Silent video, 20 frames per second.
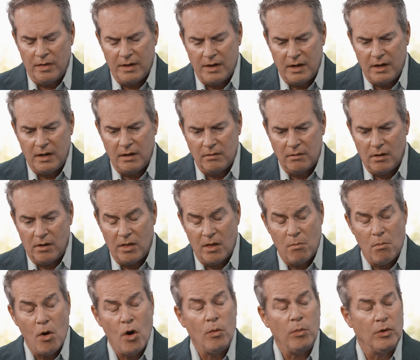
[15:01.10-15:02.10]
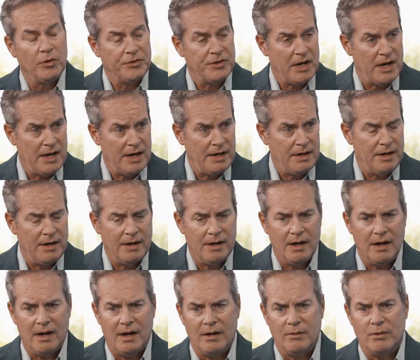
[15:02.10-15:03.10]
the mobile side,
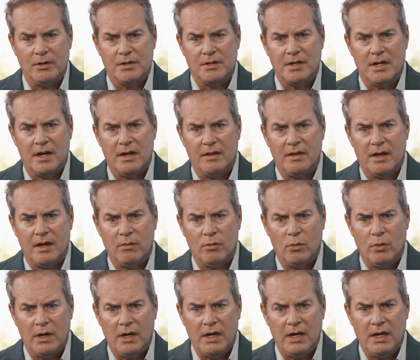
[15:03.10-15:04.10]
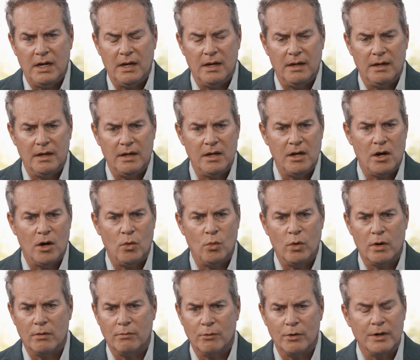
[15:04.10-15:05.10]
I would say that we're
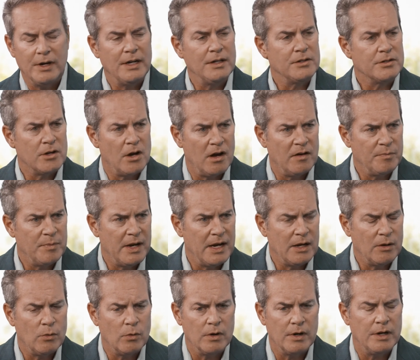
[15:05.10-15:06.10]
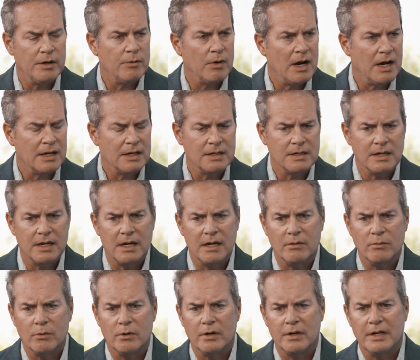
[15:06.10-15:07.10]
in SoftBank, we're in
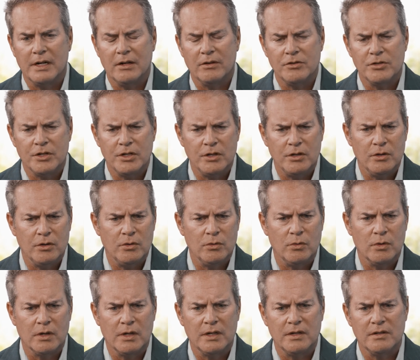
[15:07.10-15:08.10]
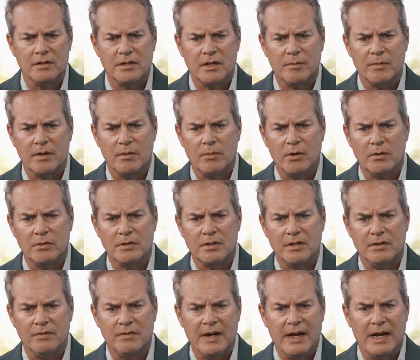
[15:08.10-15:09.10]
Rakuten, we're in LGU, we're in some of the most
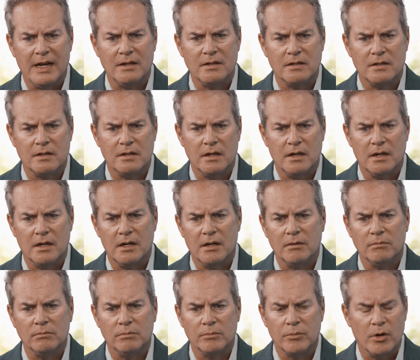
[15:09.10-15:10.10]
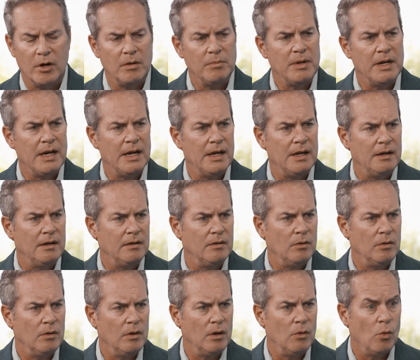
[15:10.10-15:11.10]
advanced broadband
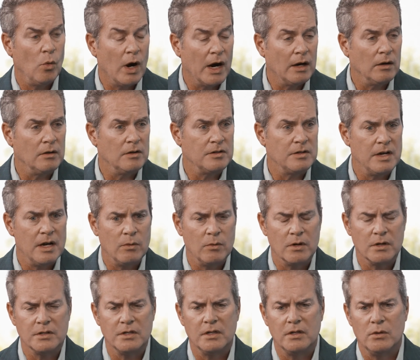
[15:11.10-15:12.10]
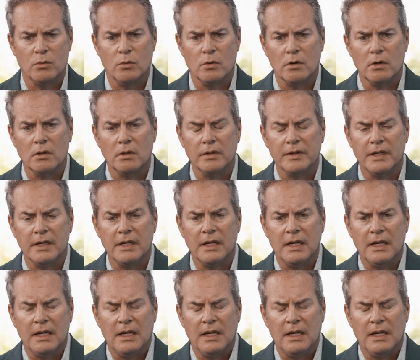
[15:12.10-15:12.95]
wireless networks in the world, and